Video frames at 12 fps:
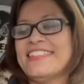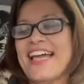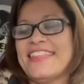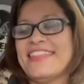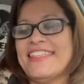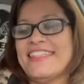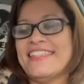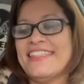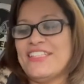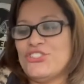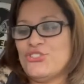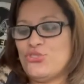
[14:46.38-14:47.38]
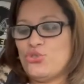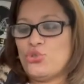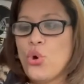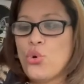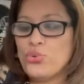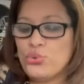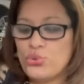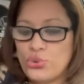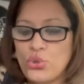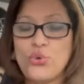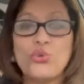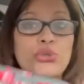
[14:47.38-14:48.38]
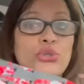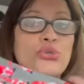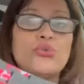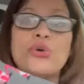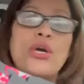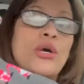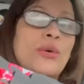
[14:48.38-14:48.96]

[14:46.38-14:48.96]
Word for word: I think they're so, so cute.